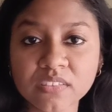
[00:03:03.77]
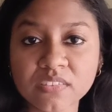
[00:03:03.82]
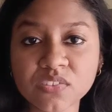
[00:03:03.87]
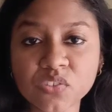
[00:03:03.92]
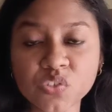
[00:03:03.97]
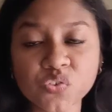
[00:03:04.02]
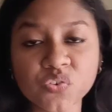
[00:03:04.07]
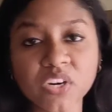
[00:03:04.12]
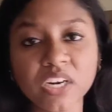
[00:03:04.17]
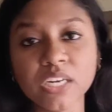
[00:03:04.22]

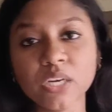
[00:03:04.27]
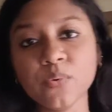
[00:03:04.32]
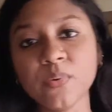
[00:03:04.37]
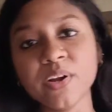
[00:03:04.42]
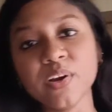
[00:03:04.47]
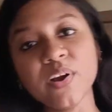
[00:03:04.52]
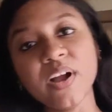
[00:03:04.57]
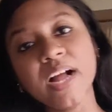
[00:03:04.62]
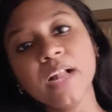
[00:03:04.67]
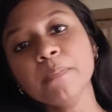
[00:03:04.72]
this is really
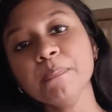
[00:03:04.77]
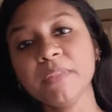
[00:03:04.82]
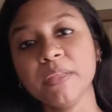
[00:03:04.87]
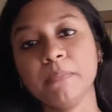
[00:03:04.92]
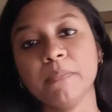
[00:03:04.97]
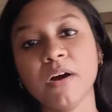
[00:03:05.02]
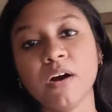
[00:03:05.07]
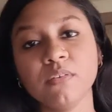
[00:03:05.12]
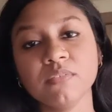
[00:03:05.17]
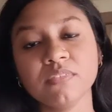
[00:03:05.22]
going to help
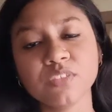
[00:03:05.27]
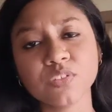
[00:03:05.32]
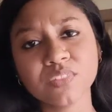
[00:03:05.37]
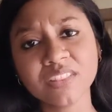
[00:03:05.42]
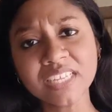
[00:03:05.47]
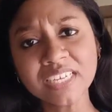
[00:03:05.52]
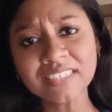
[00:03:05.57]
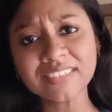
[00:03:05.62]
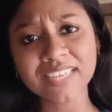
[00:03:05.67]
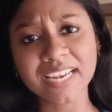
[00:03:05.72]
them out, so
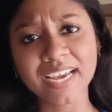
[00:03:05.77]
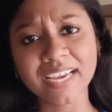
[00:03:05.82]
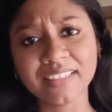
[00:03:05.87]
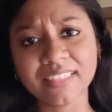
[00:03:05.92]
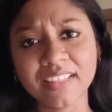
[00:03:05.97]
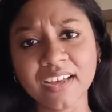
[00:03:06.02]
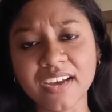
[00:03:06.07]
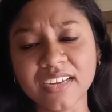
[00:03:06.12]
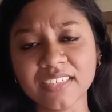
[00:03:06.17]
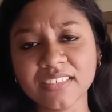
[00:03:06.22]
things
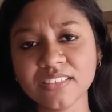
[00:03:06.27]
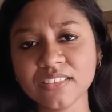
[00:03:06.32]
like that.